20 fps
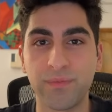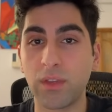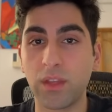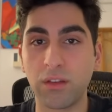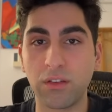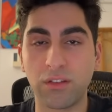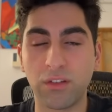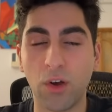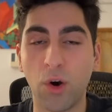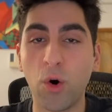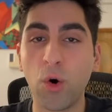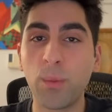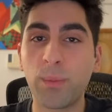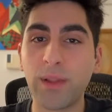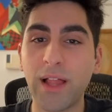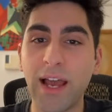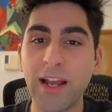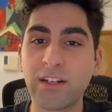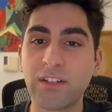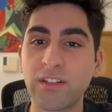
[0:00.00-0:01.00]
So
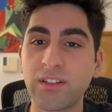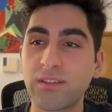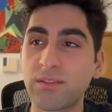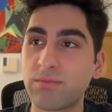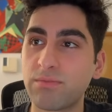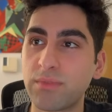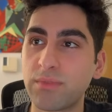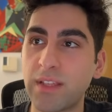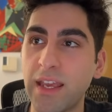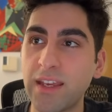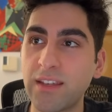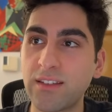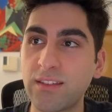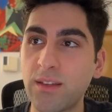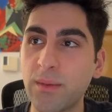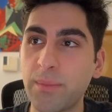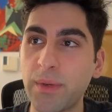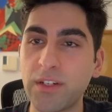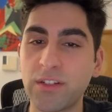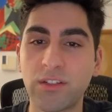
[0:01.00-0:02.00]
black just takes
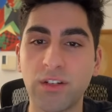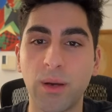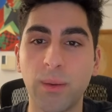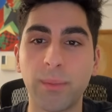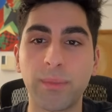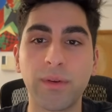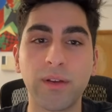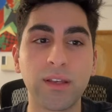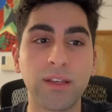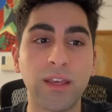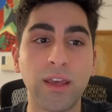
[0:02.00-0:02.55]
the bishop,